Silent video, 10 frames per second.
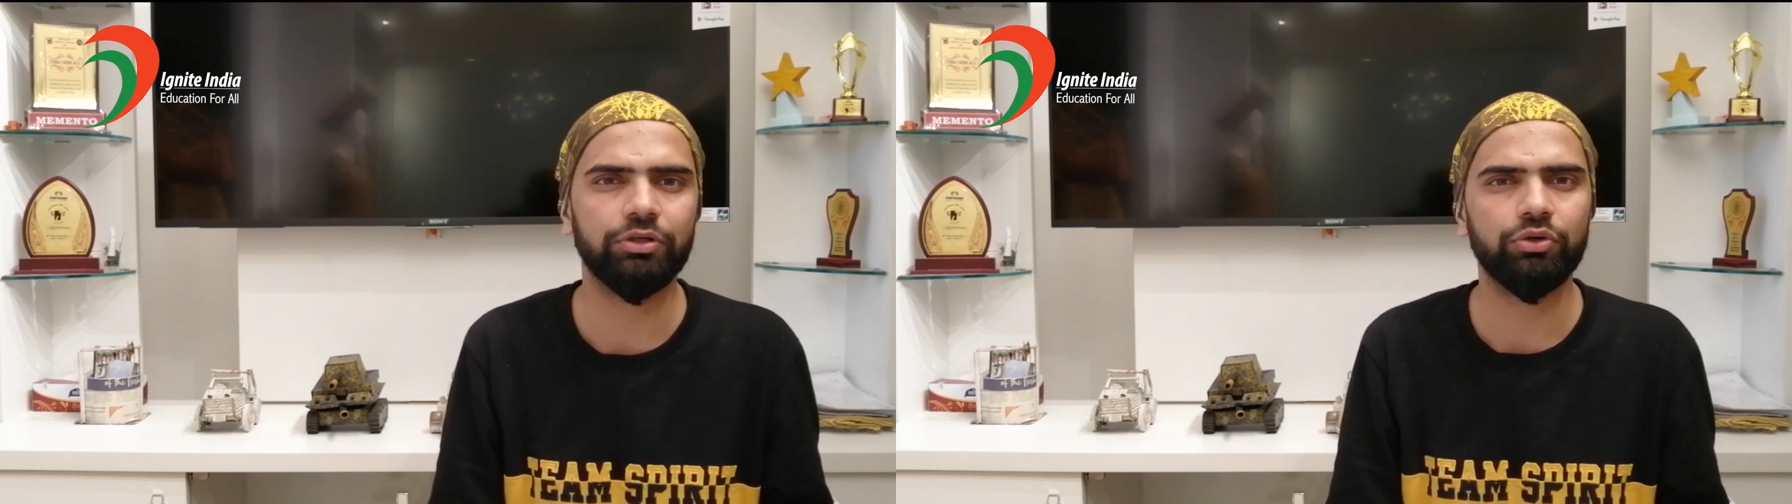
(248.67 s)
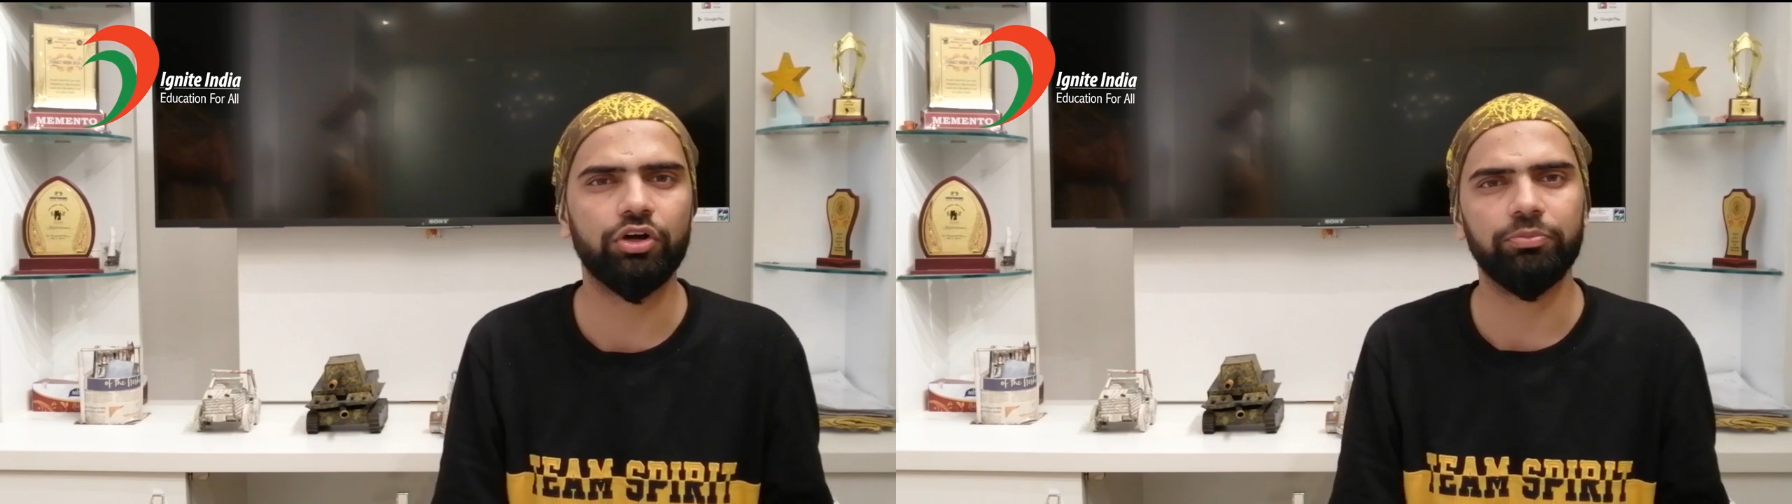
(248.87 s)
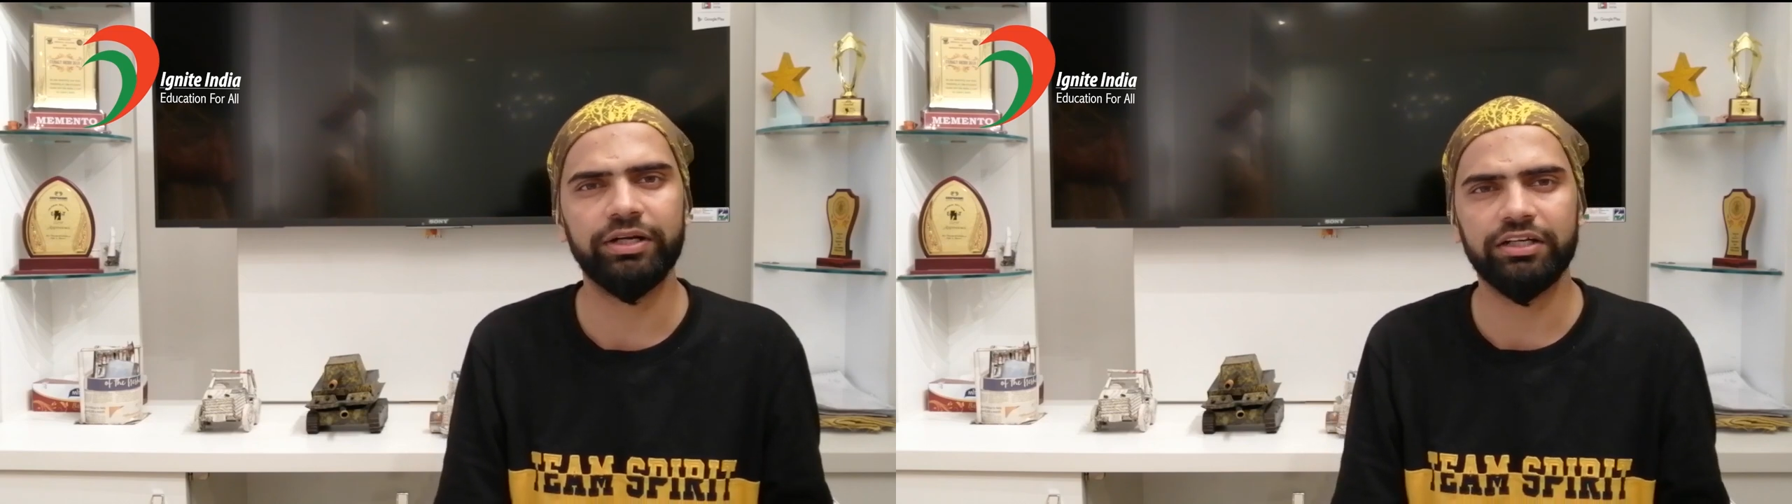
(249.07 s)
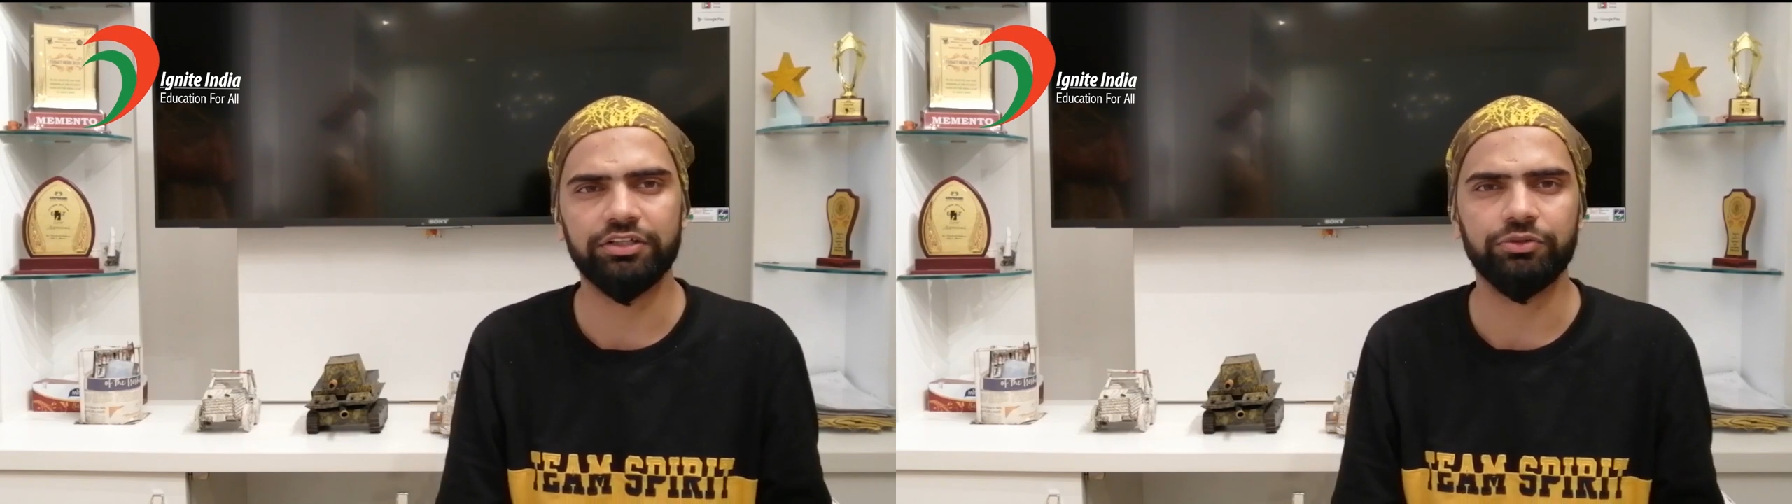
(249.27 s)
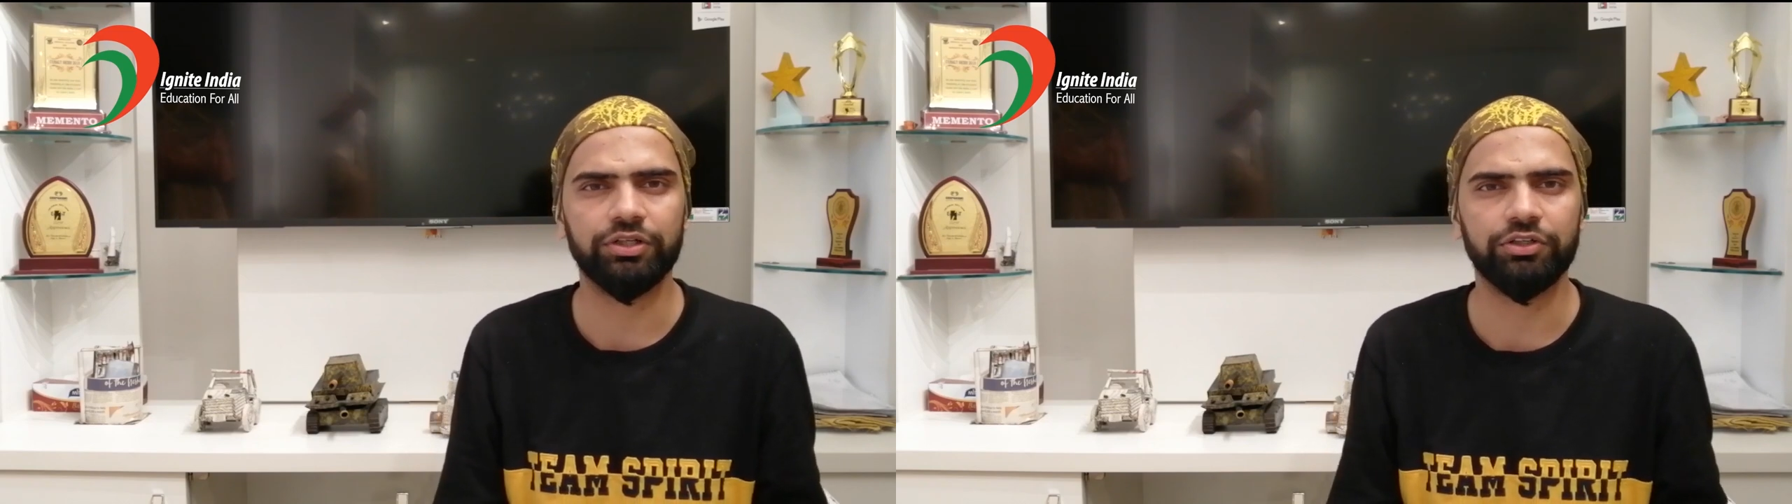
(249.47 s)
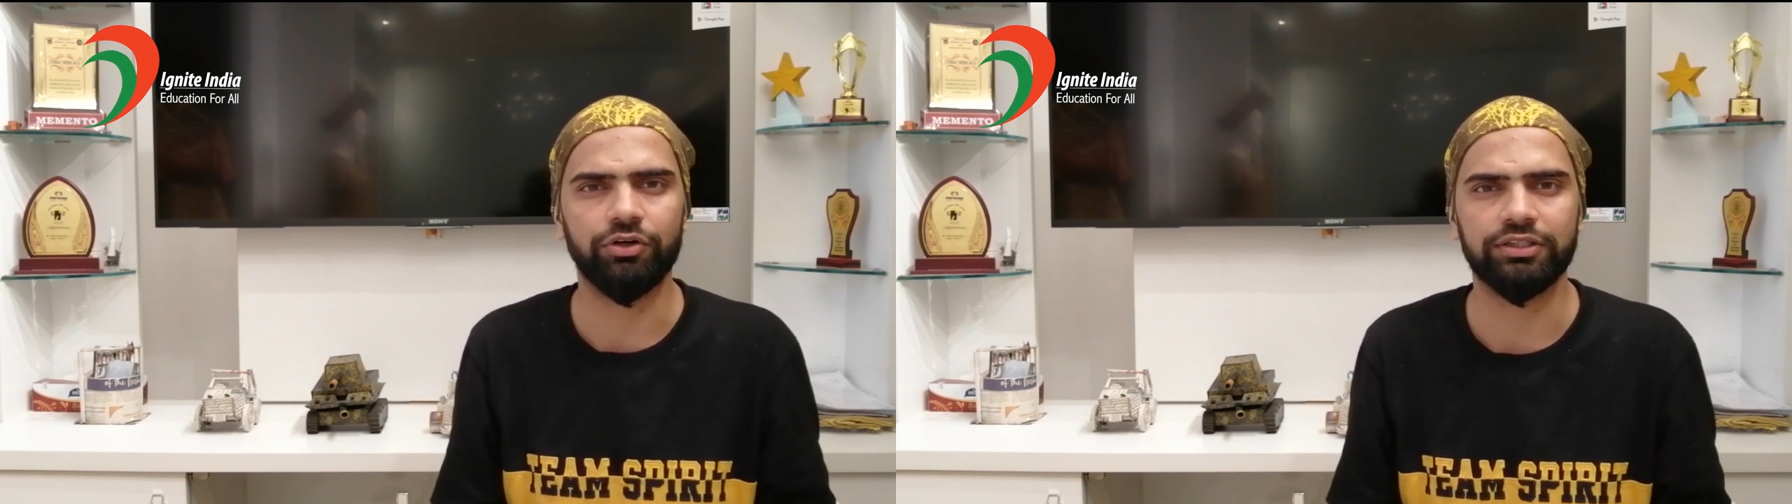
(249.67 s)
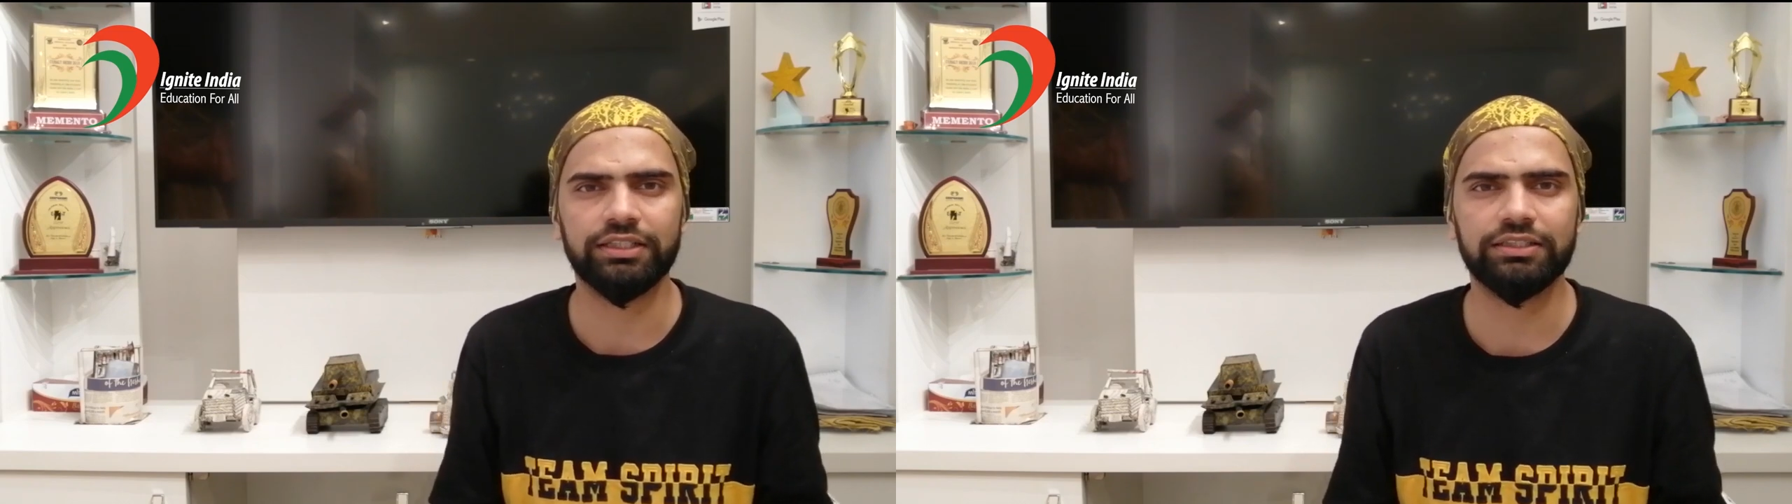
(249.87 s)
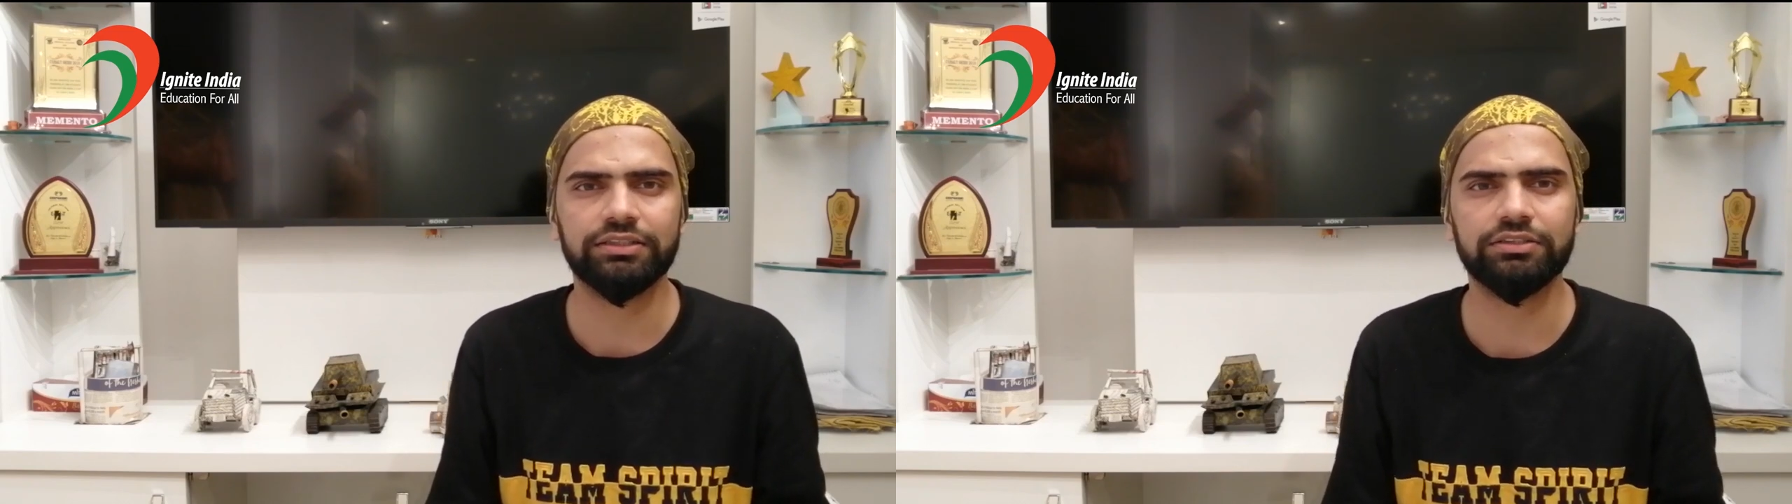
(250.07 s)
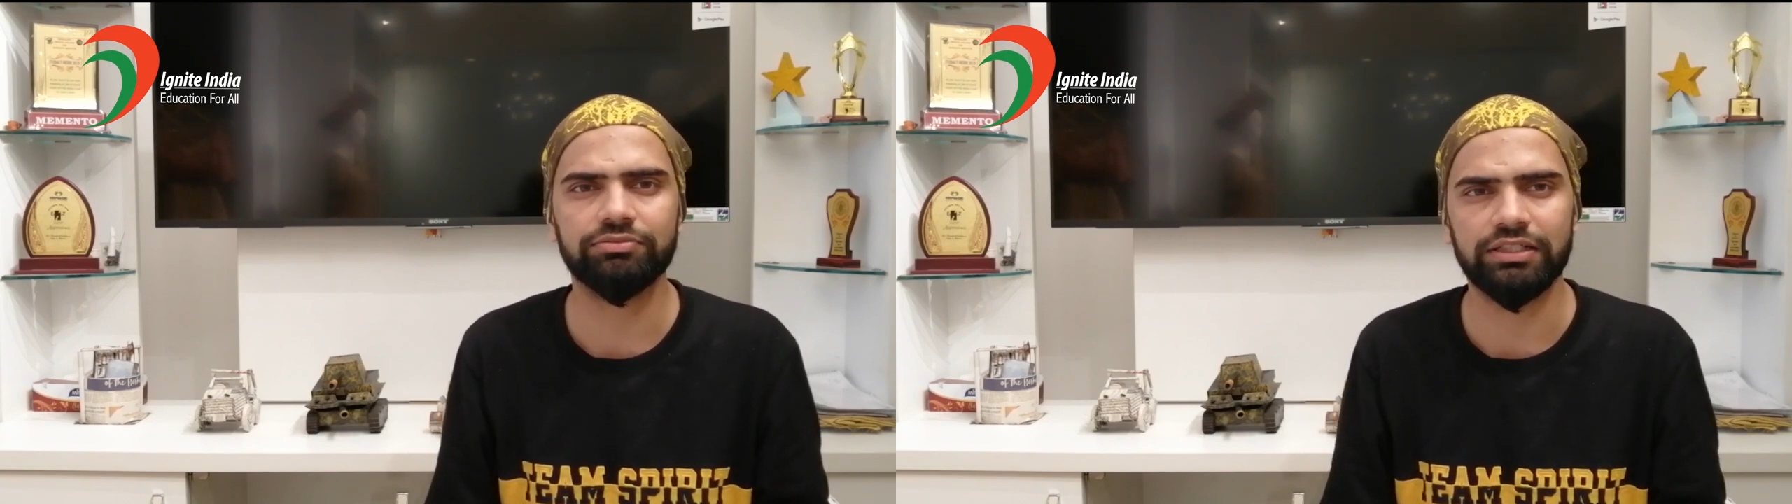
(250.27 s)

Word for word: below comment and you can contact us